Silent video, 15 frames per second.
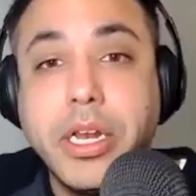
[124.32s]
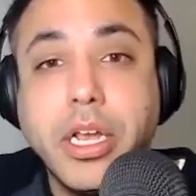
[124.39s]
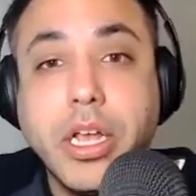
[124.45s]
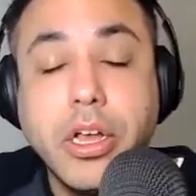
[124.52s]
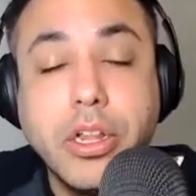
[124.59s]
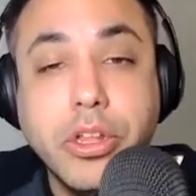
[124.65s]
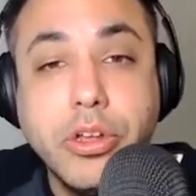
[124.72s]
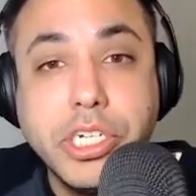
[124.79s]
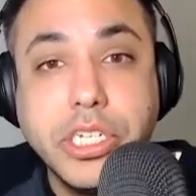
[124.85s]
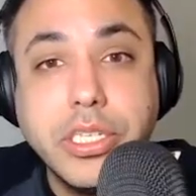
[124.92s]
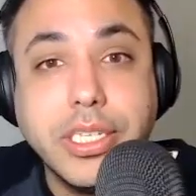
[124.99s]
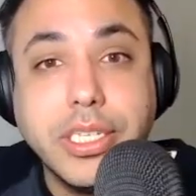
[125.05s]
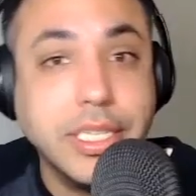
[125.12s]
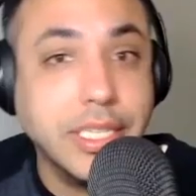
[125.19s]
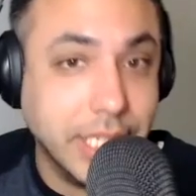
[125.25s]
to
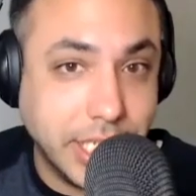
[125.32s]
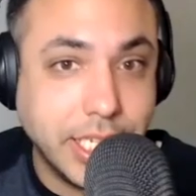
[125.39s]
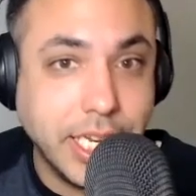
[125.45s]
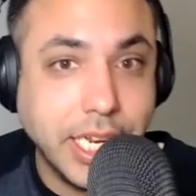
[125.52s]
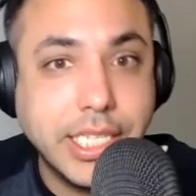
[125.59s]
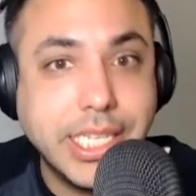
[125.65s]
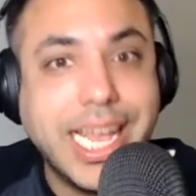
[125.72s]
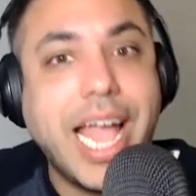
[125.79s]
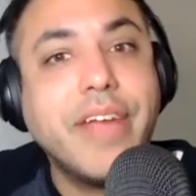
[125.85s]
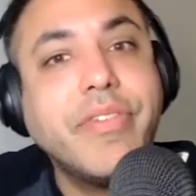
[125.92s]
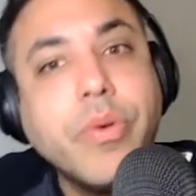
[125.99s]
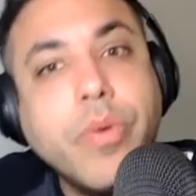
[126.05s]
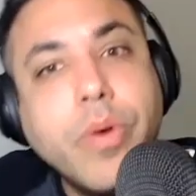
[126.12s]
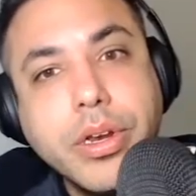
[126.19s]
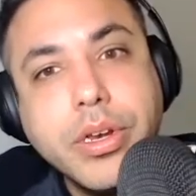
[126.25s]
conclusions and listening to
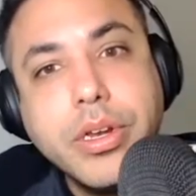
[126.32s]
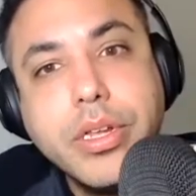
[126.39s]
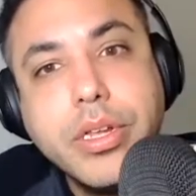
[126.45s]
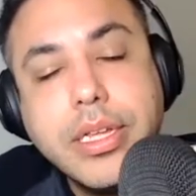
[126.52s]
everyone?